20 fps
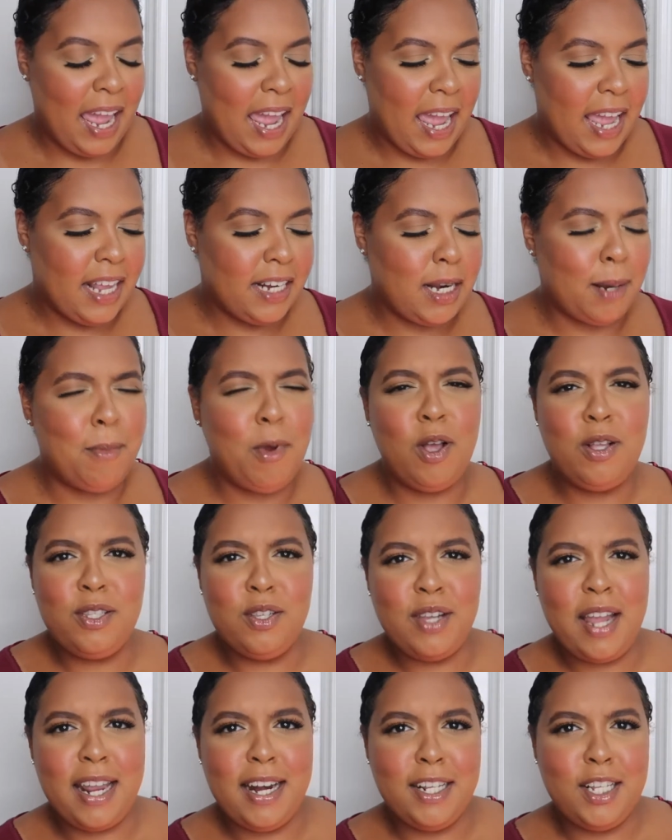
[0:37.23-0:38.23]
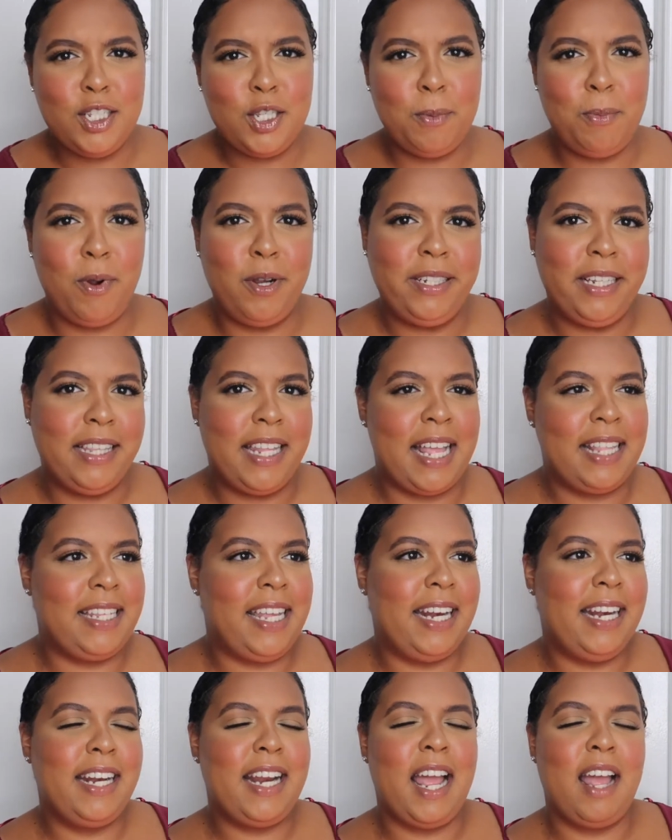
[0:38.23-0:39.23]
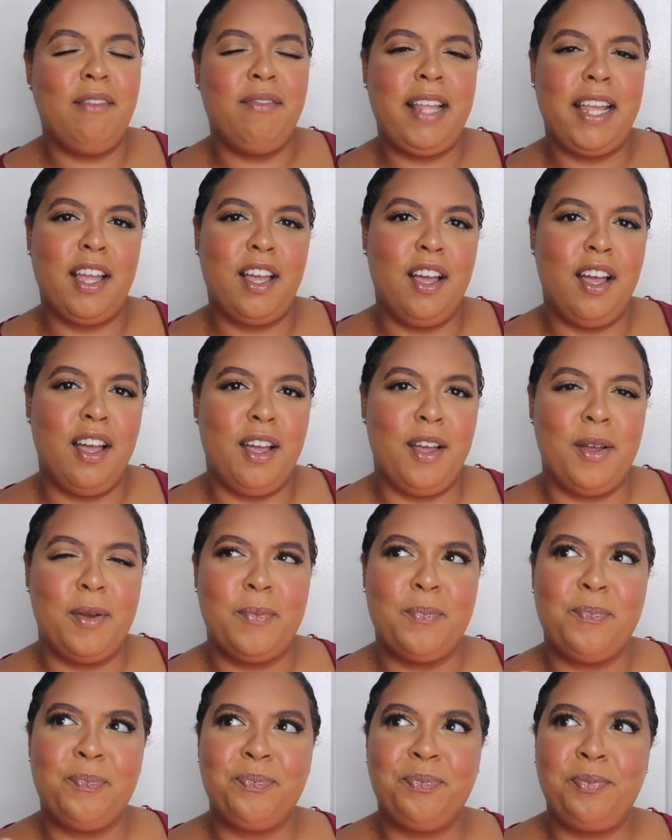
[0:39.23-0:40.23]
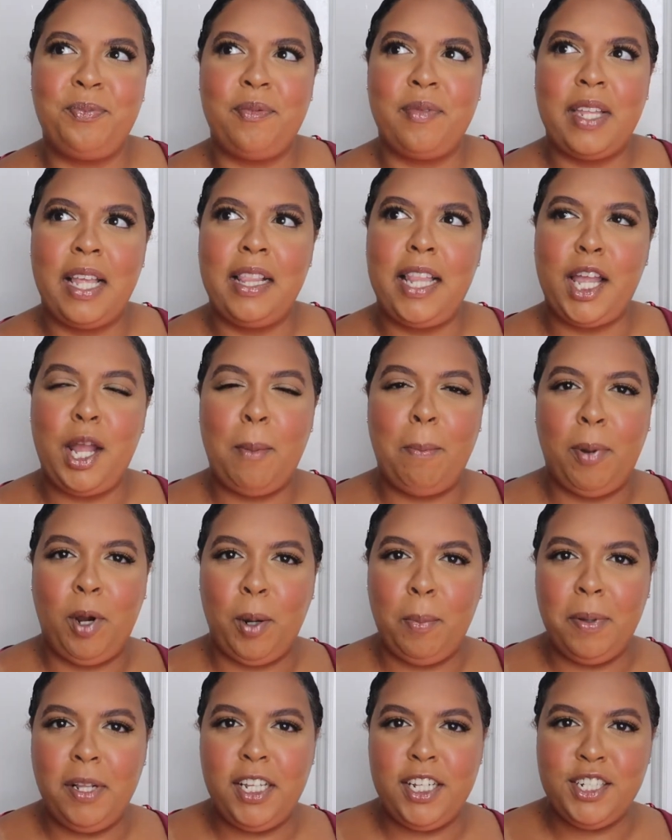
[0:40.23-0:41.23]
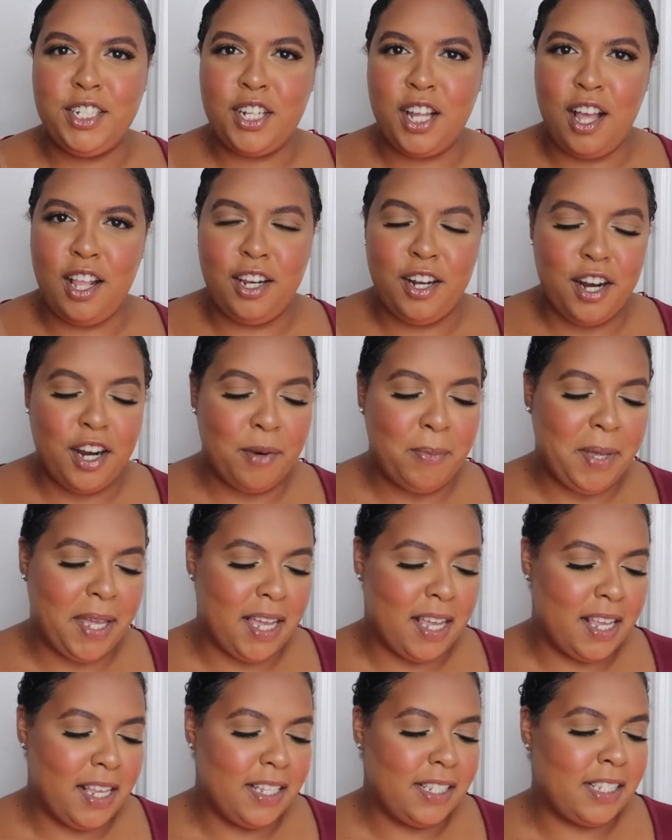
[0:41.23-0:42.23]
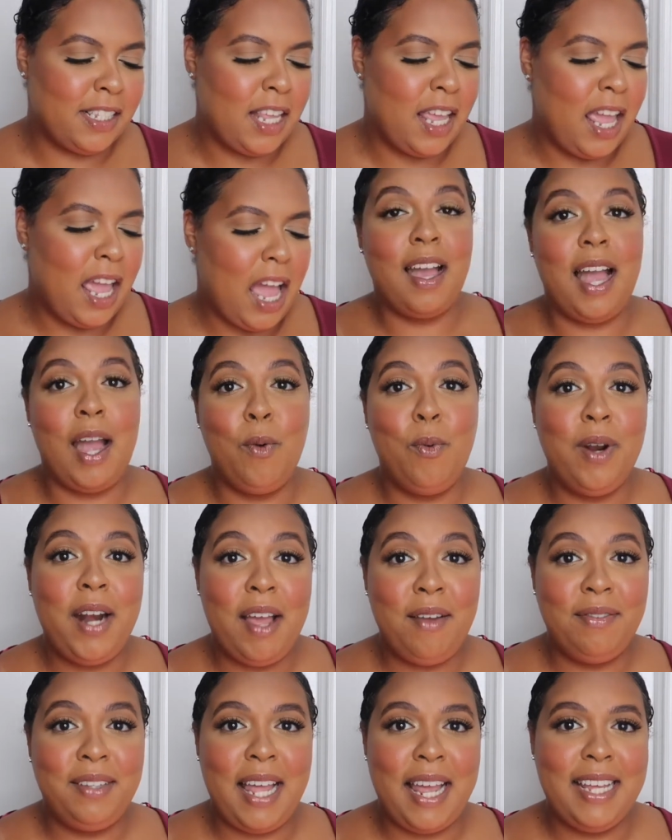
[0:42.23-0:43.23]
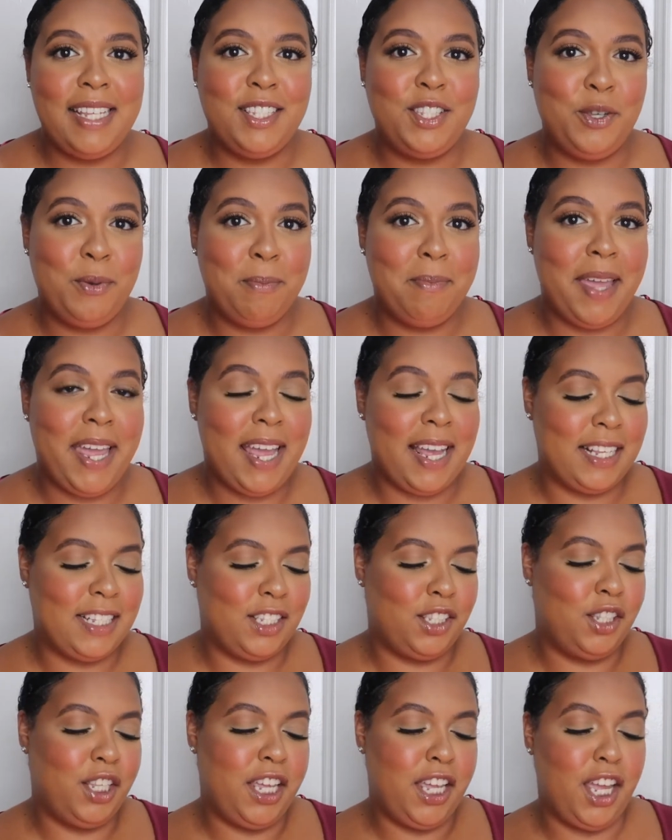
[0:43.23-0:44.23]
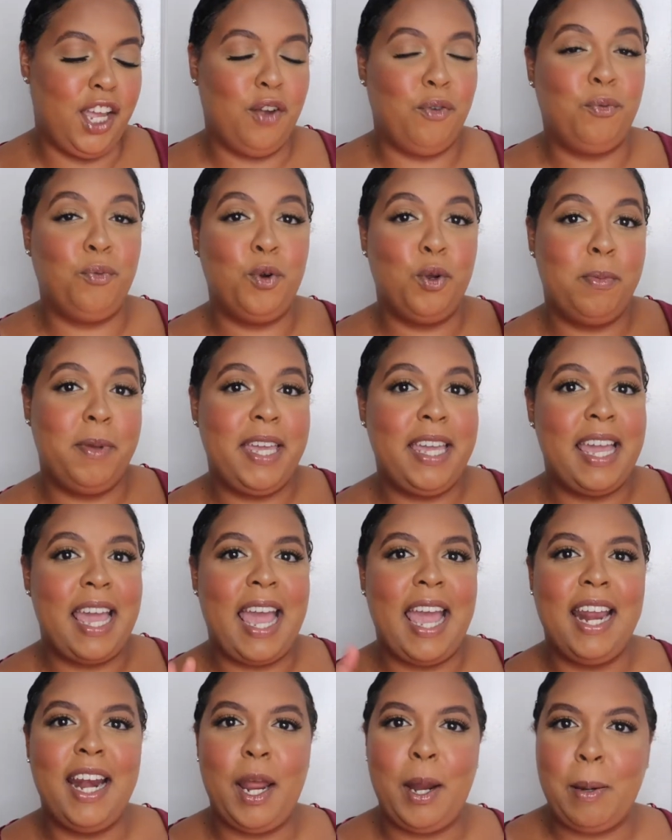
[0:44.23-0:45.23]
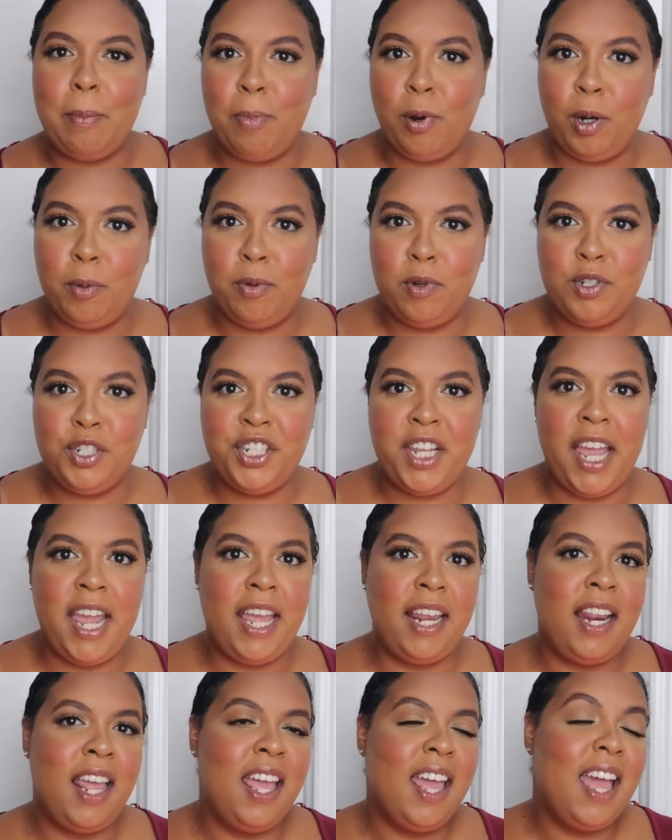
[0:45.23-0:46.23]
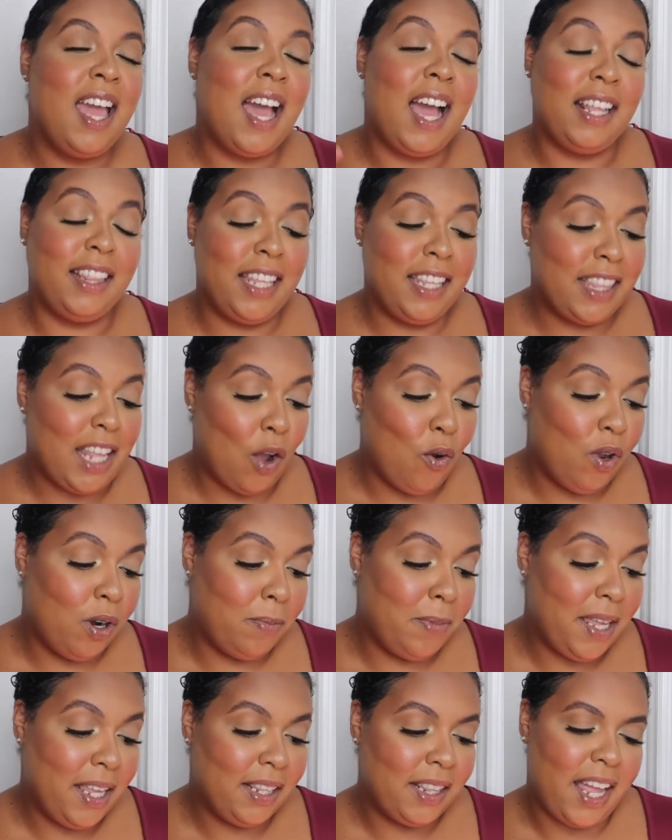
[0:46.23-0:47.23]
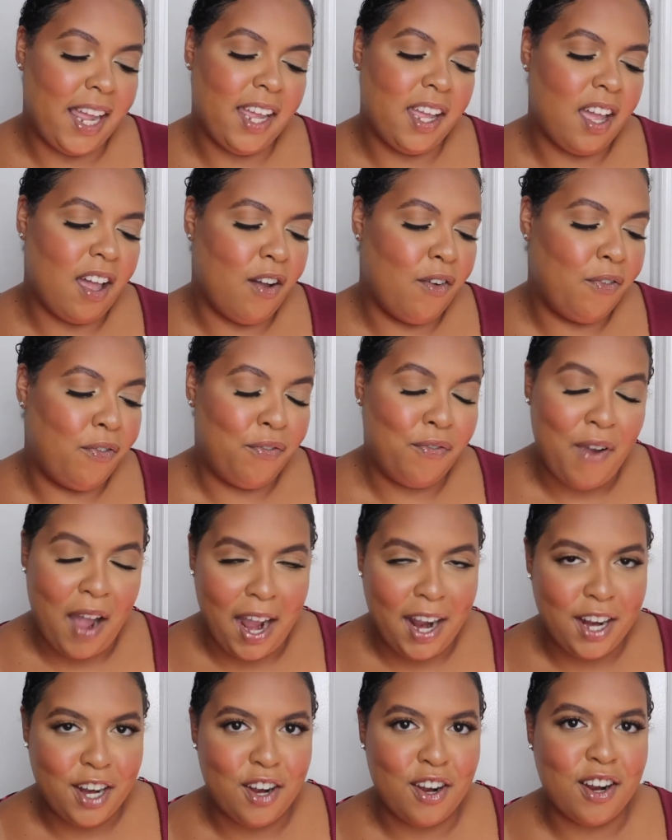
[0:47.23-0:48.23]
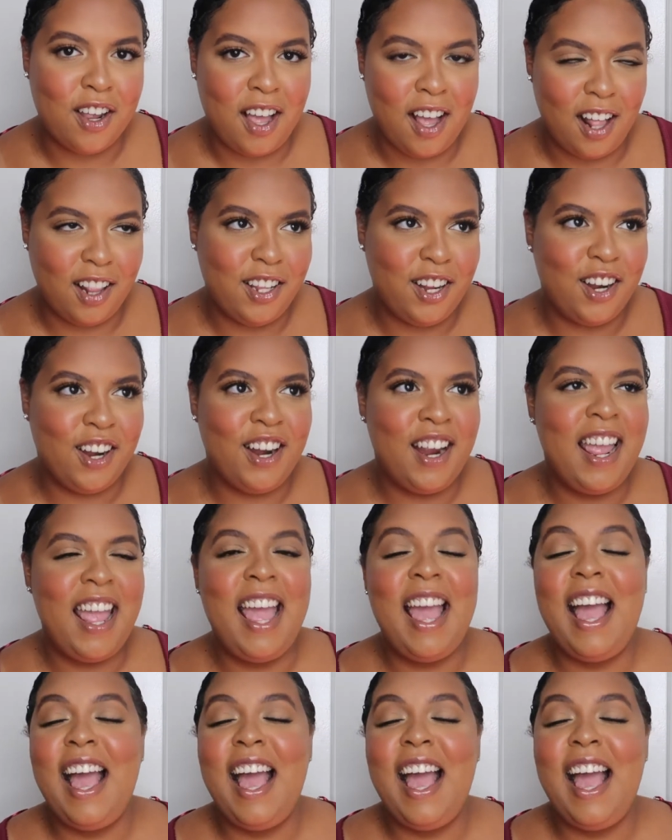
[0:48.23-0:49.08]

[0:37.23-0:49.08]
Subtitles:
And I'm also kind of disappointed that they didn't have like a purplish color, because I would have liked to mix the ruby and a purple shade. I think that would be like a fire color.